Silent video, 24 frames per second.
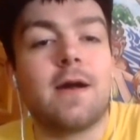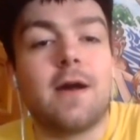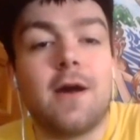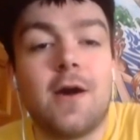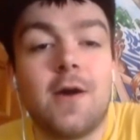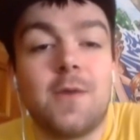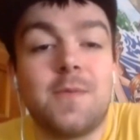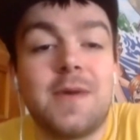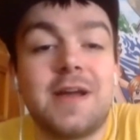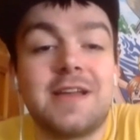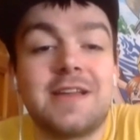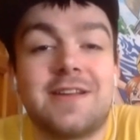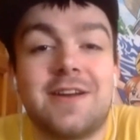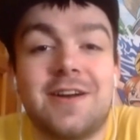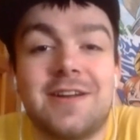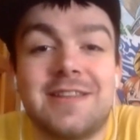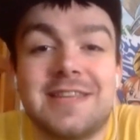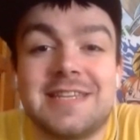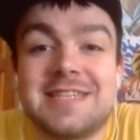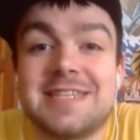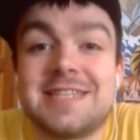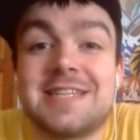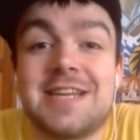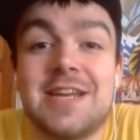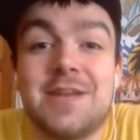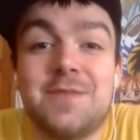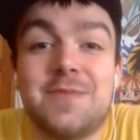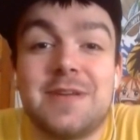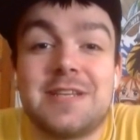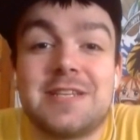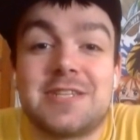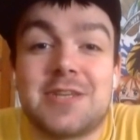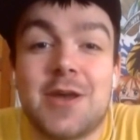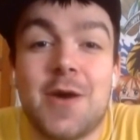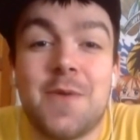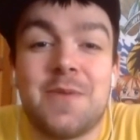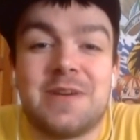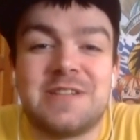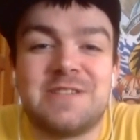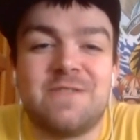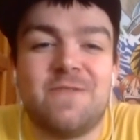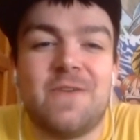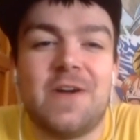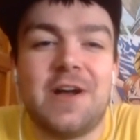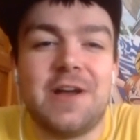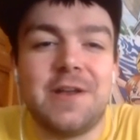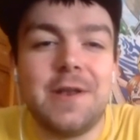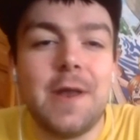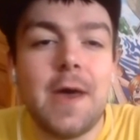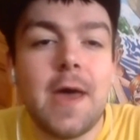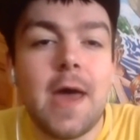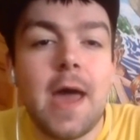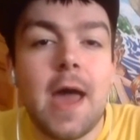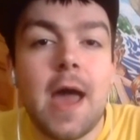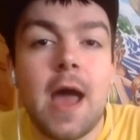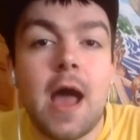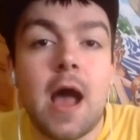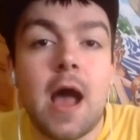Oh my God, this is going to be so much fun.